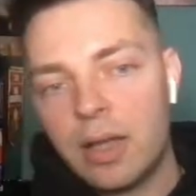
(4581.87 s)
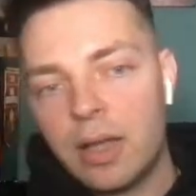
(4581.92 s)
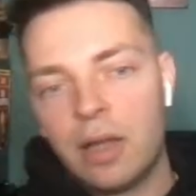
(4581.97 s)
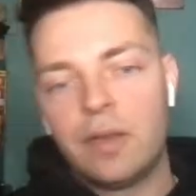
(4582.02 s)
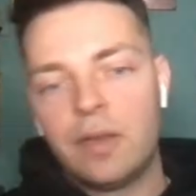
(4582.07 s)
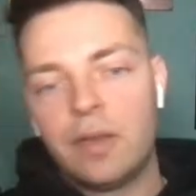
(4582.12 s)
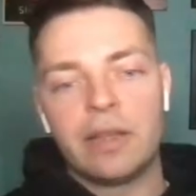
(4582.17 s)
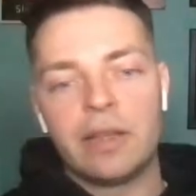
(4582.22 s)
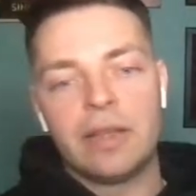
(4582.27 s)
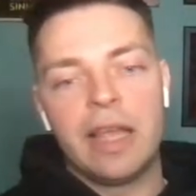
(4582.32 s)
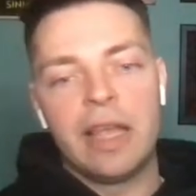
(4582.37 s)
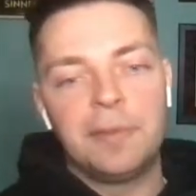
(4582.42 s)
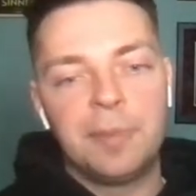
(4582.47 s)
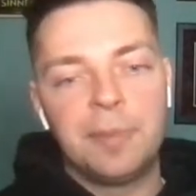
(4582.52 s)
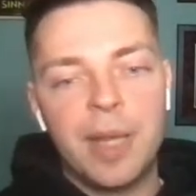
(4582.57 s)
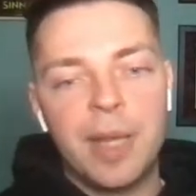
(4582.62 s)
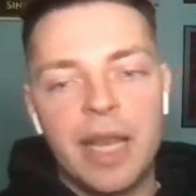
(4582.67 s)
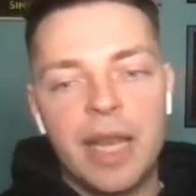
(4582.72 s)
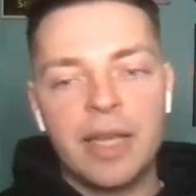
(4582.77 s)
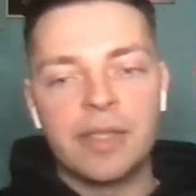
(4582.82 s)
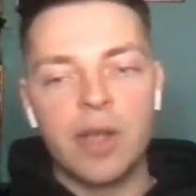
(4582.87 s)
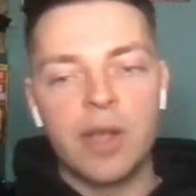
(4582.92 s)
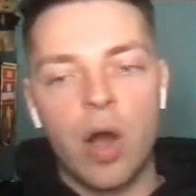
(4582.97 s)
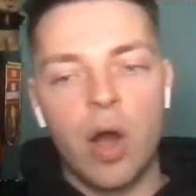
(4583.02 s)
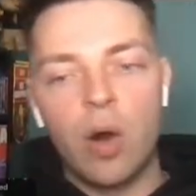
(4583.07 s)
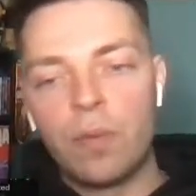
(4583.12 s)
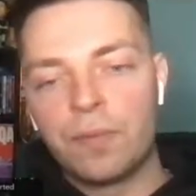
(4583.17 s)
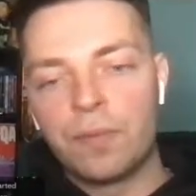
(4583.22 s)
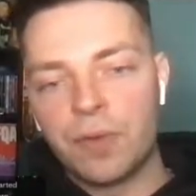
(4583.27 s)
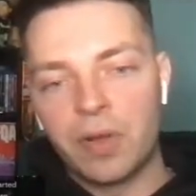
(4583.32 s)
They've been in
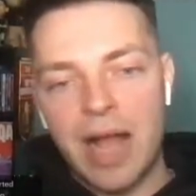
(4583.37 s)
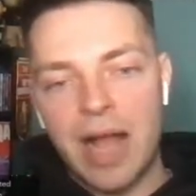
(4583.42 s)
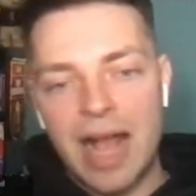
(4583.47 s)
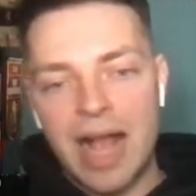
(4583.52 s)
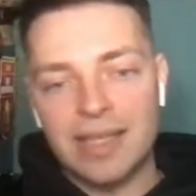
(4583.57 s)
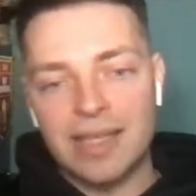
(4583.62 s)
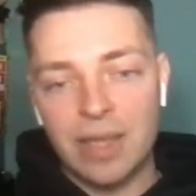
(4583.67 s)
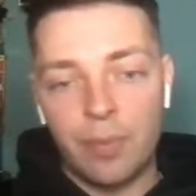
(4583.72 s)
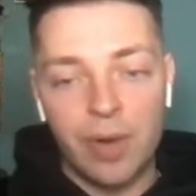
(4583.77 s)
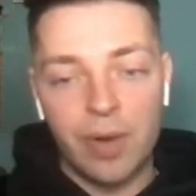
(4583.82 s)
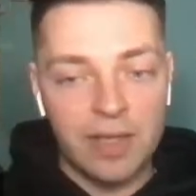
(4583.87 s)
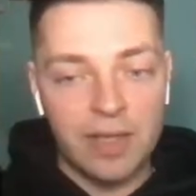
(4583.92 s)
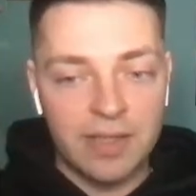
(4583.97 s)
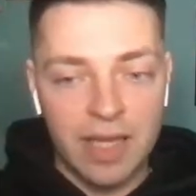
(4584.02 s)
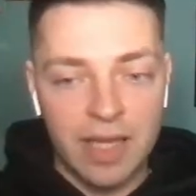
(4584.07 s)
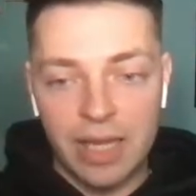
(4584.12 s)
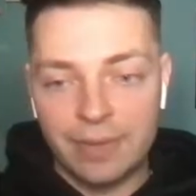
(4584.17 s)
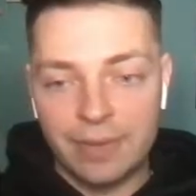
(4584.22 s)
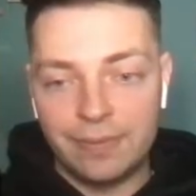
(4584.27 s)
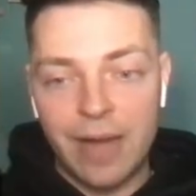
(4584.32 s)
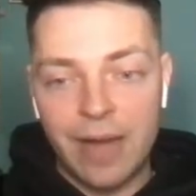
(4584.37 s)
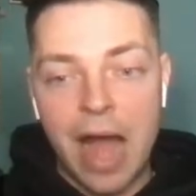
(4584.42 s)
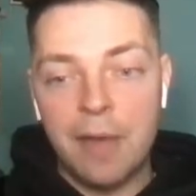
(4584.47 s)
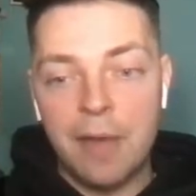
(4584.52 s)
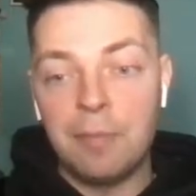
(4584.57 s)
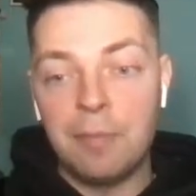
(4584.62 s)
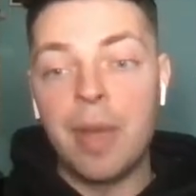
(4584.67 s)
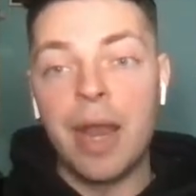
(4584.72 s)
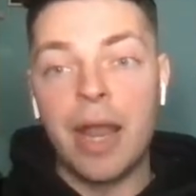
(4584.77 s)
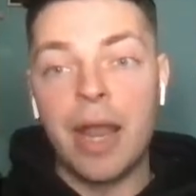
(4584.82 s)
zone for the last, I want to say, like 5
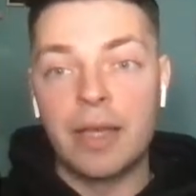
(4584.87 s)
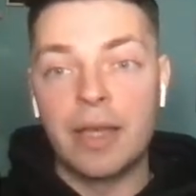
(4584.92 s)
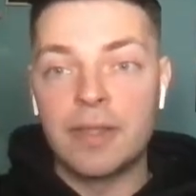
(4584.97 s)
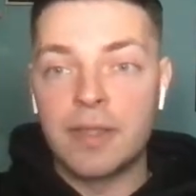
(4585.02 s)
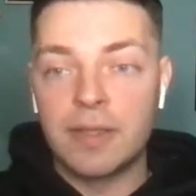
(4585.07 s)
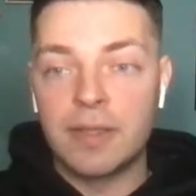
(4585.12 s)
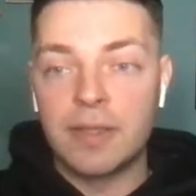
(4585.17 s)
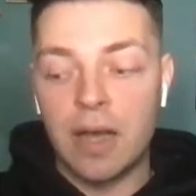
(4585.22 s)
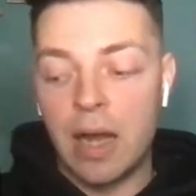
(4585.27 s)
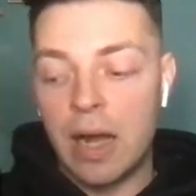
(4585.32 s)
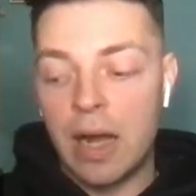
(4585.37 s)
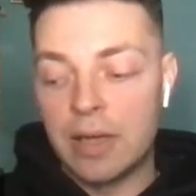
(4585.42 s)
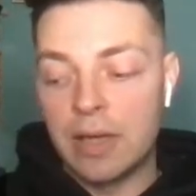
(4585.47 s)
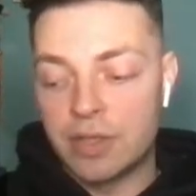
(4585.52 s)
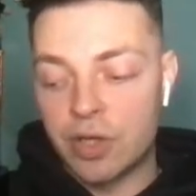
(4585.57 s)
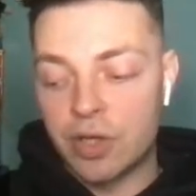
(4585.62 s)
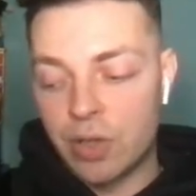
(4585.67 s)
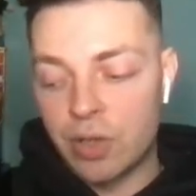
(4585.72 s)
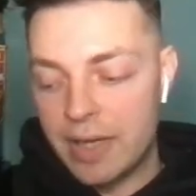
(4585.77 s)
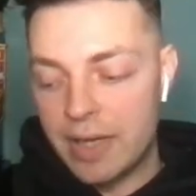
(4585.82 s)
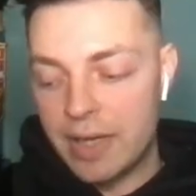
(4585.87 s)
minutes to great